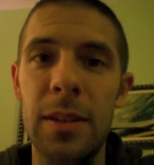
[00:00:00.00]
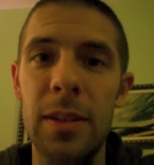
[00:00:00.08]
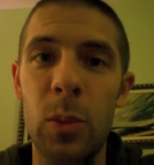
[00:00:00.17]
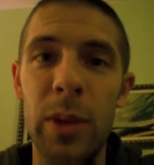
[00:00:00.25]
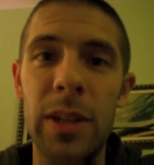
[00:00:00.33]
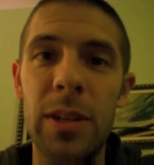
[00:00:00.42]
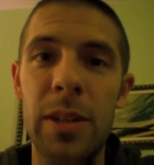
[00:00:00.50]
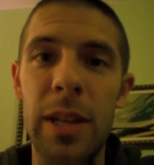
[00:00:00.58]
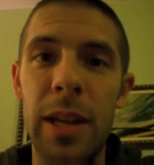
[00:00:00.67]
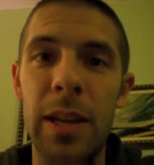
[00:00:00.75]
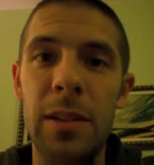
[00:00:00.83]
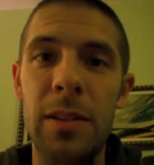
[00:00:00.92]
The Winter's
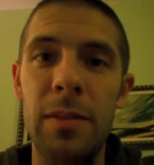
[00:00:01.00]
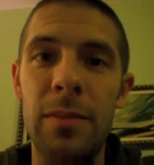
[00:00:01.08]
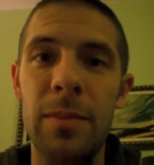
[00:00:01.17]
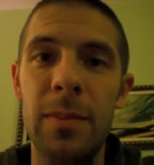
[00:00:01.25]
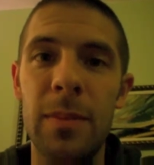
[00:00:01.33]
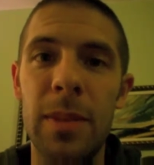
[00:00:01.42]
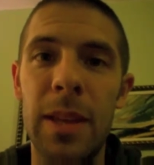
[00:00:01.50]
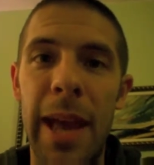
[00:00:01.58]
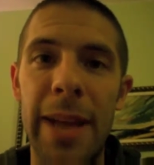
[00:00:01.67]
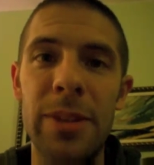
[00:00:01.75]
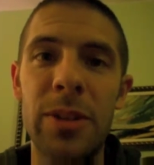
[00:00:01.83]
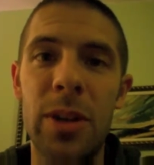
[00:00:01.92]
Tale,
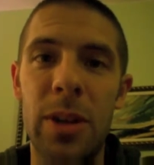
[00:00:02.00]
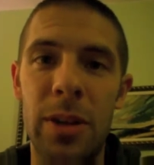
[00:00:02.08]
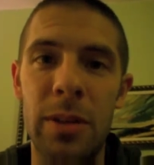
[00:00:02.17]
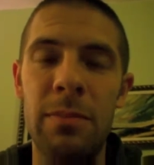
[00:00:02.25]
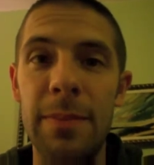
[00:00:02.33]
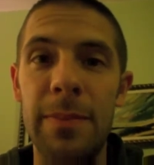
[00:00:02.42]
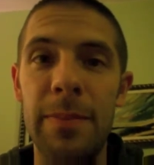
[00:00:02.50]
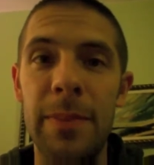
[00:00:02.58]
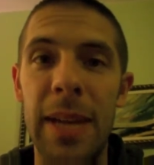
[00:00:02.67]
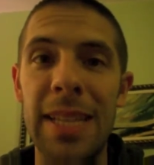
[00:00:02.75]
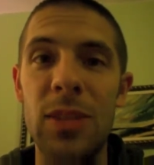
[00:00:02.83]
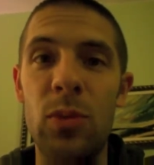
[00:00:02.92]
Cast a Curtain,
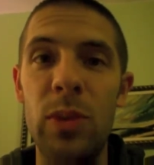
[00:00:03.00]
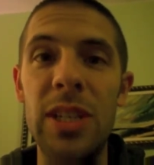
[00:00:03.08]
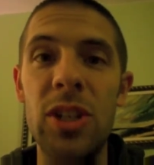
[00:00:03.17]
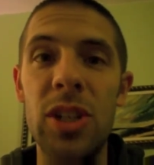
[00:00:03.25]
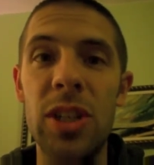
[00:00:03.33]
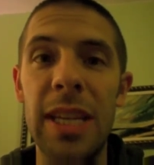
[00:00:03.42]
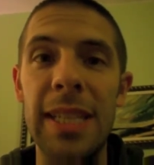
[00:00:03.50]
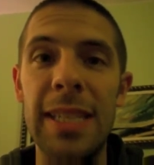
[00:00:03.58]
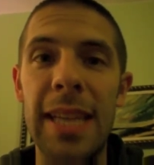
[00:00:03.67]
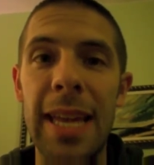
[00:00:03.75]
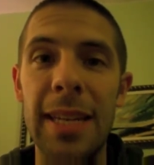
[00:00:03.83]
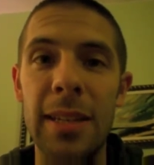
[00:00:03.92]
has reached its
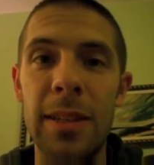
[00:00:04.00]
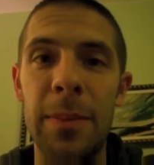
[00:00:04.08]
end.